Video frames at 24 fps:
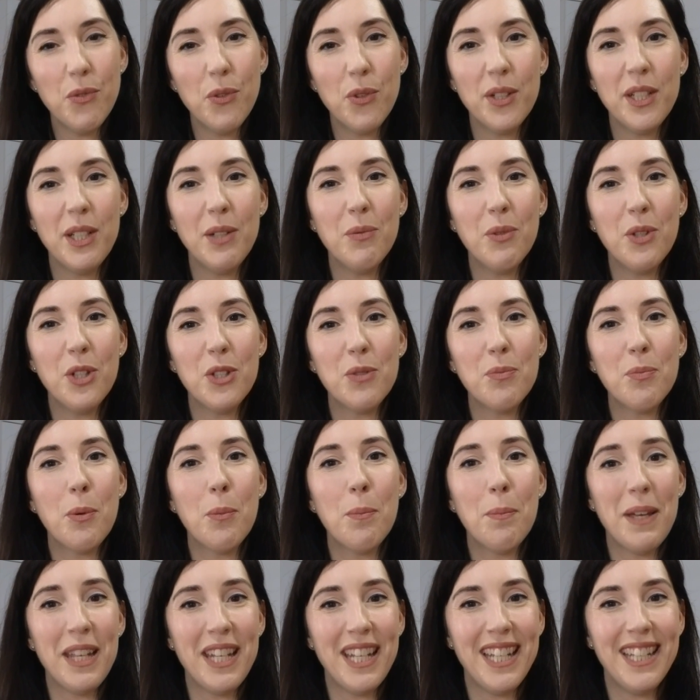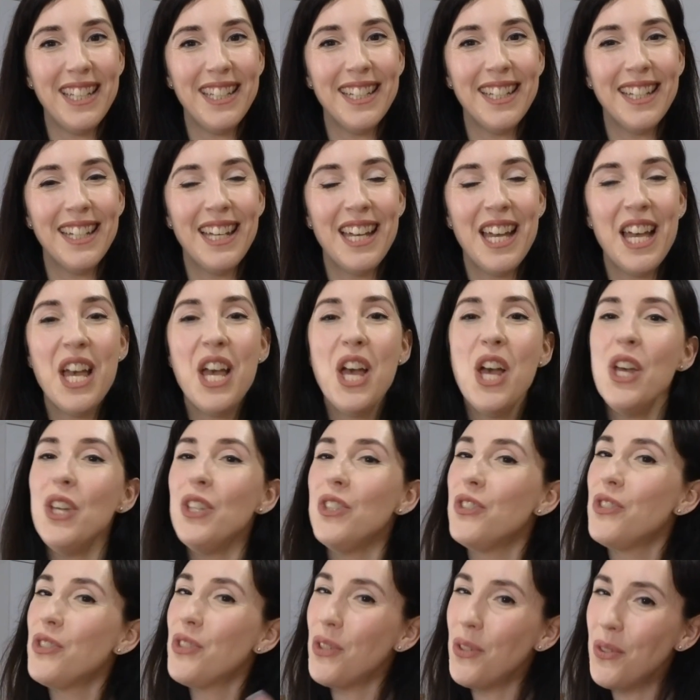to 40 words per minute?
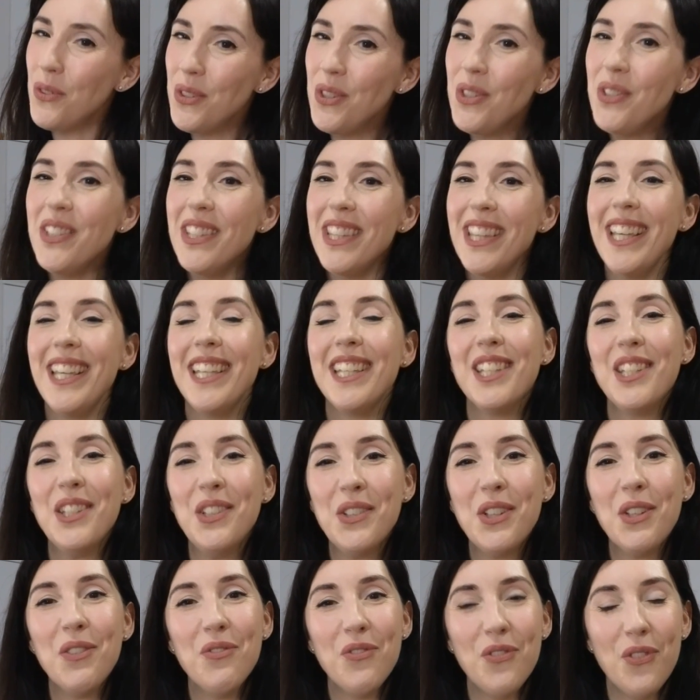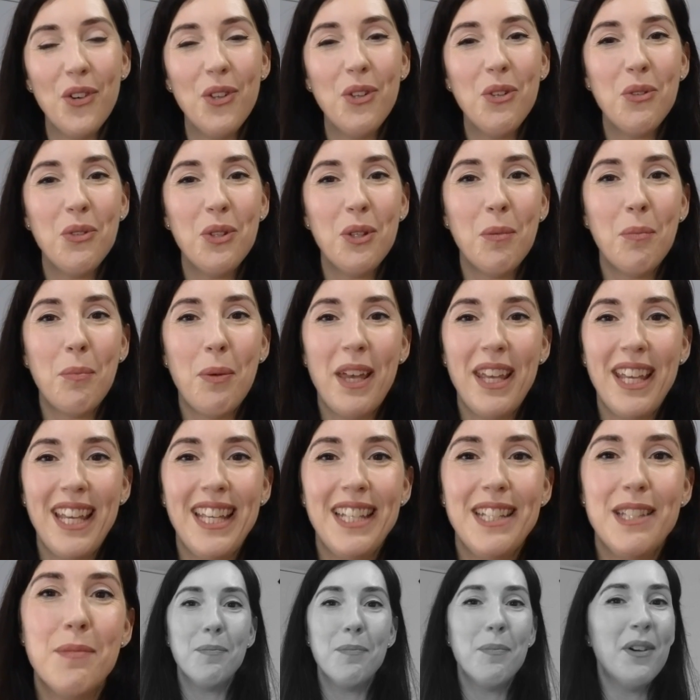So you think you can follow the
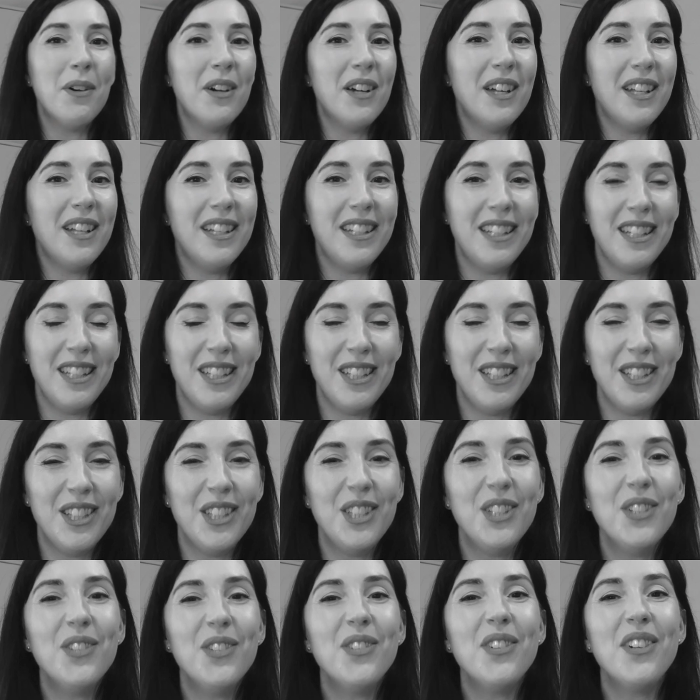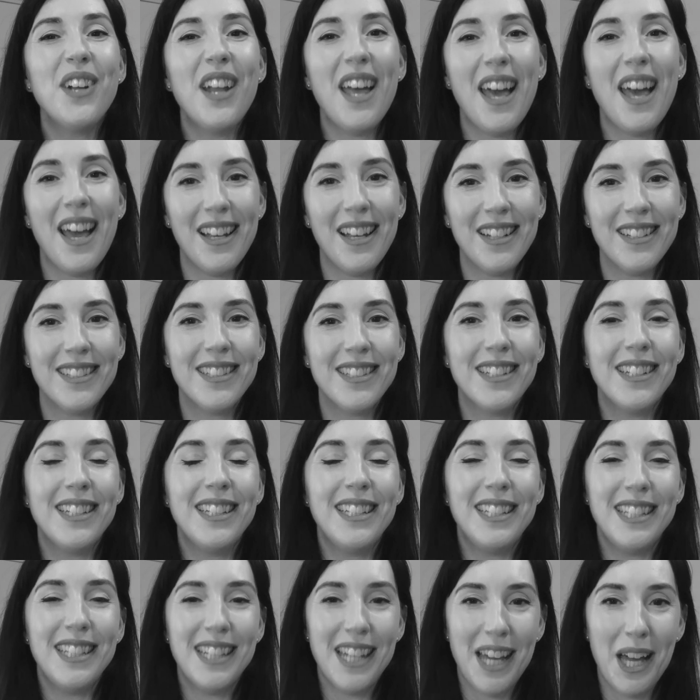pace, but you're
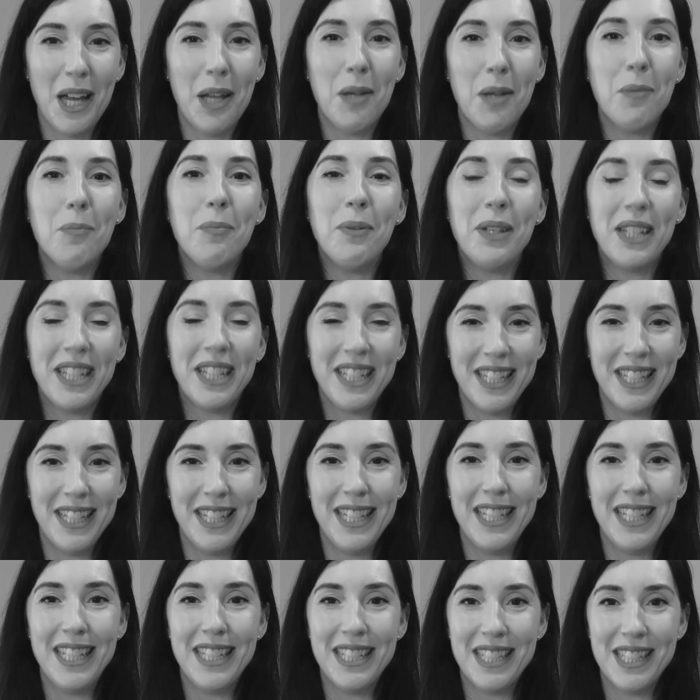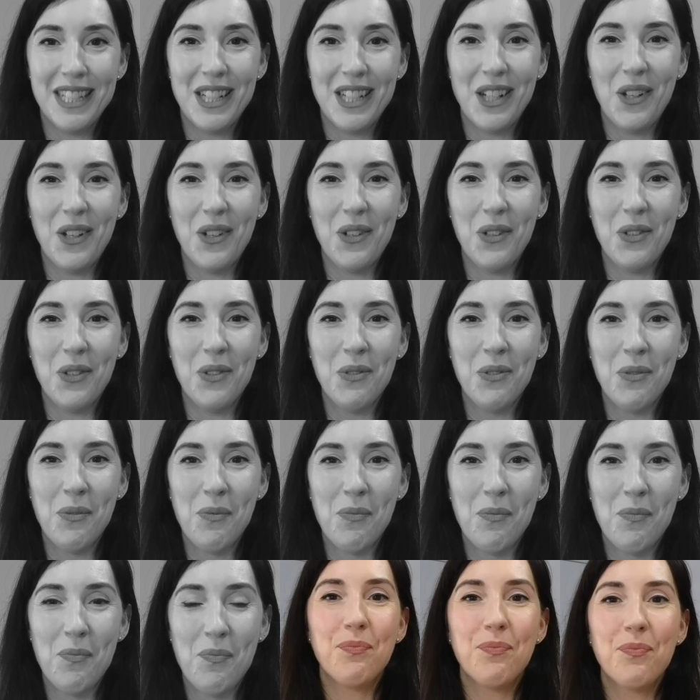actually typing this
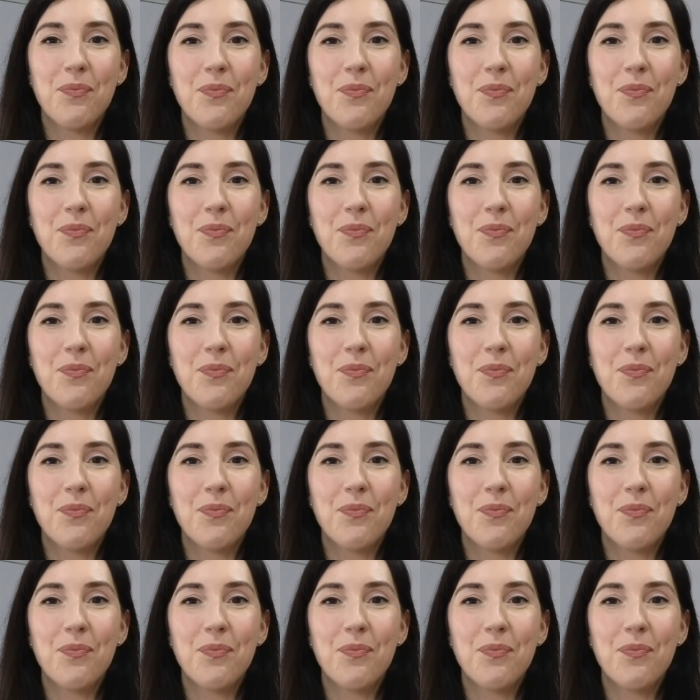slow.